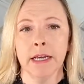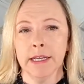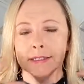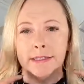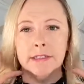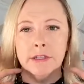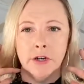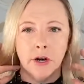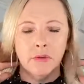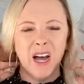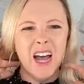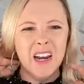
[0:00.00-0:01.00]
It's,
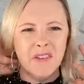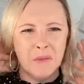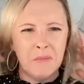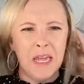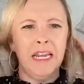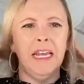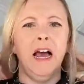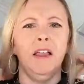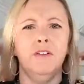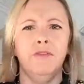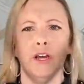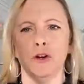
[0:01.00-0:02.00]
kind of a mini
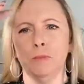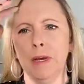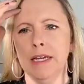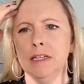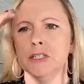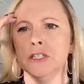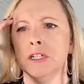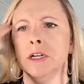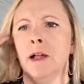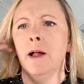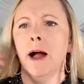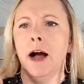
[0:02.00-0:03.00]
elevator pitch
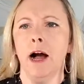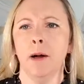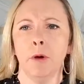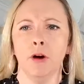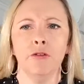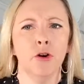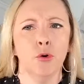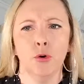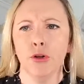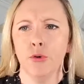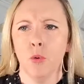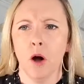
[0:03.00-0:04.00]
of who
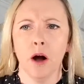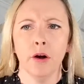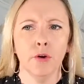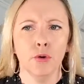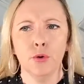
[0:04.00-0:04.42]
you are,